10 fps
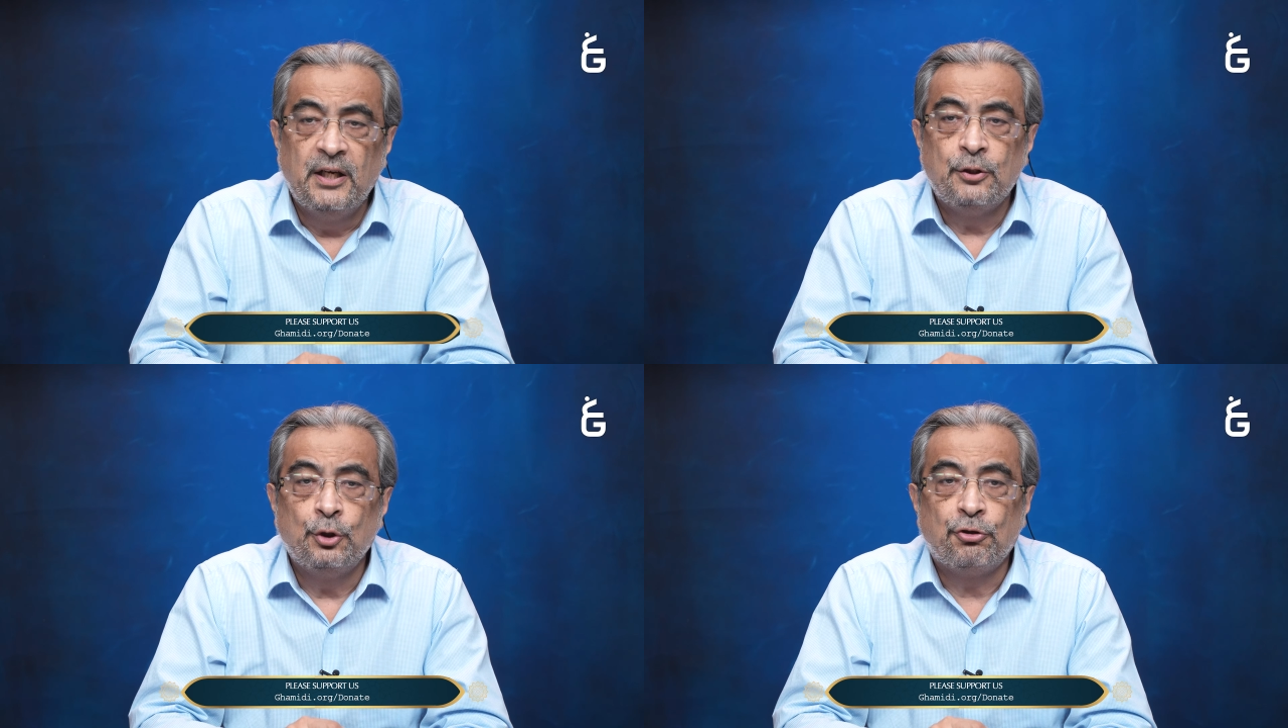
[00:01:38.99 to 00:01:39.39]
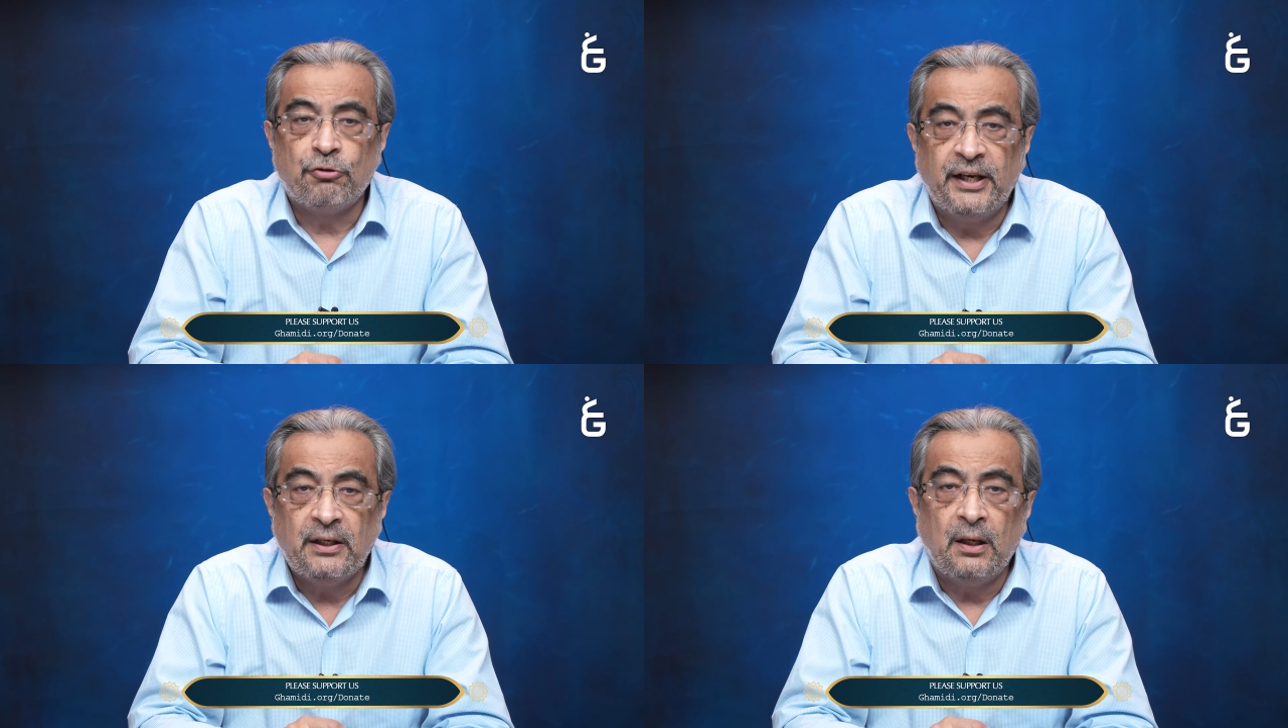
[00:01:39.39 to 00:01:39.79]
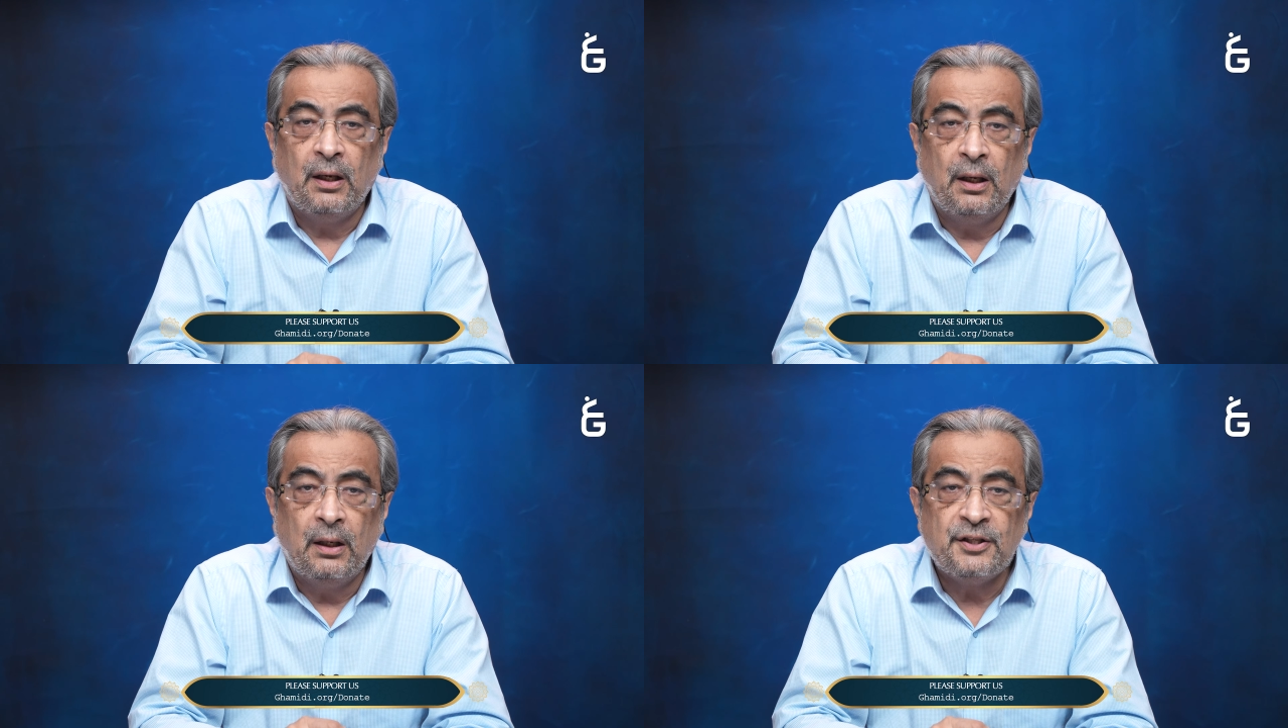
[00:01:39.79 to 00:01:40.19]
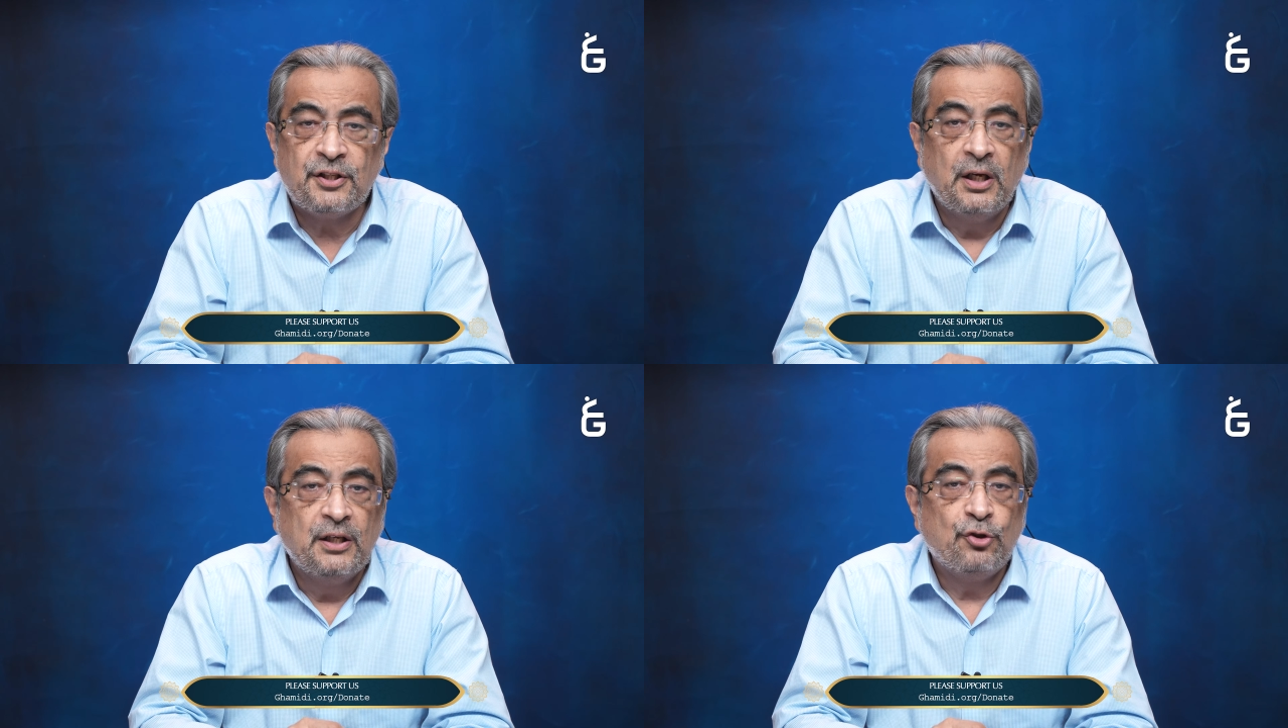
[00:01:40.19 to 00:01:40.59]
to train our hearts
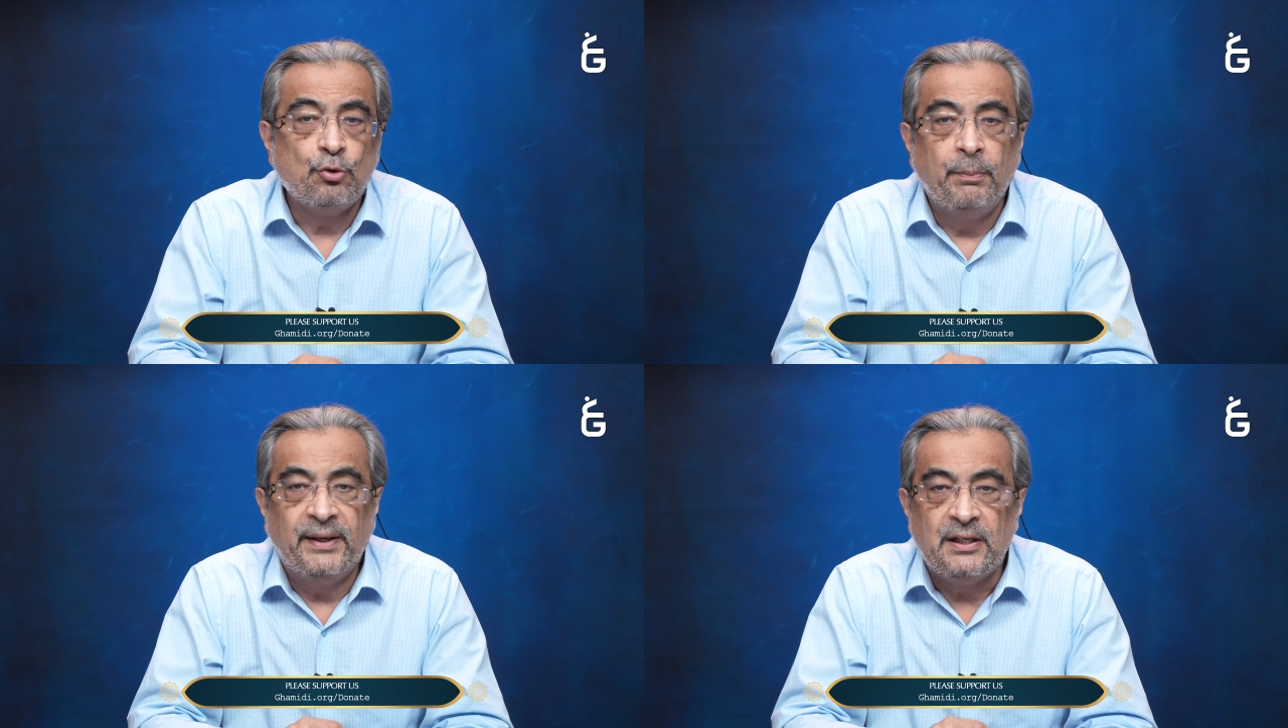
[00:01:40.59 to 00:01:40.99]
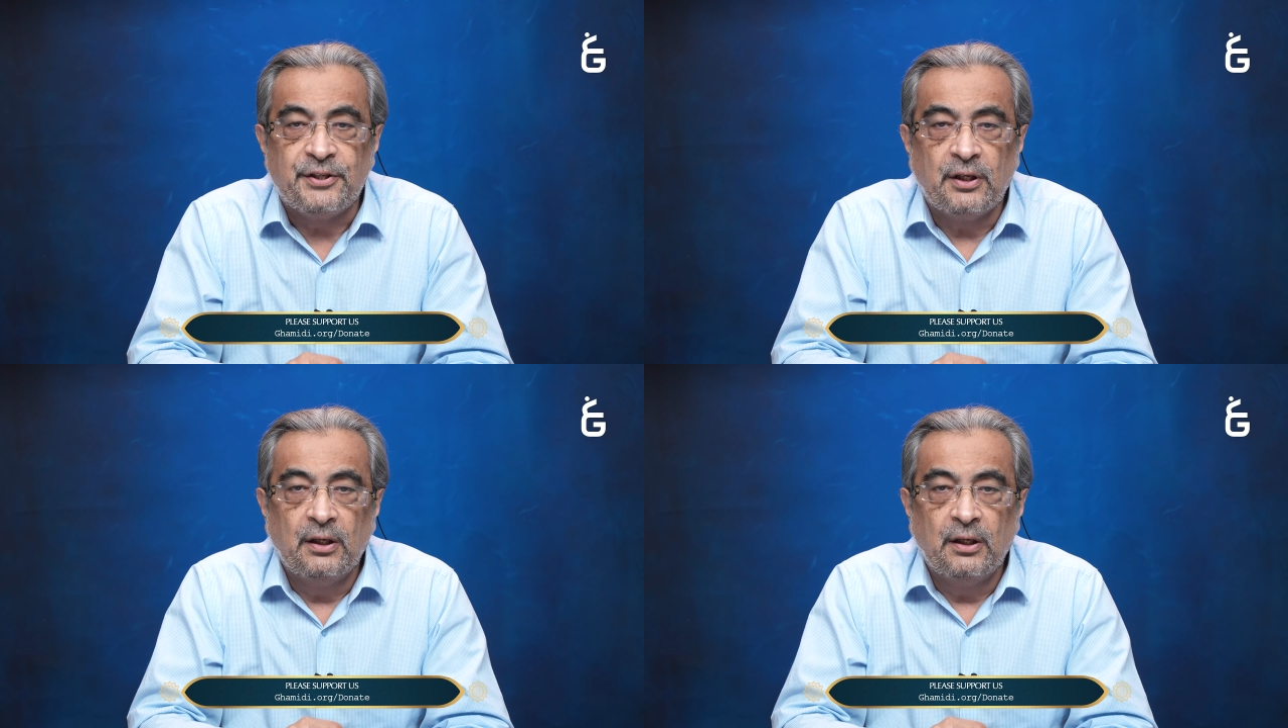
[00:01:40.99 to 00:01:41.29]
to melt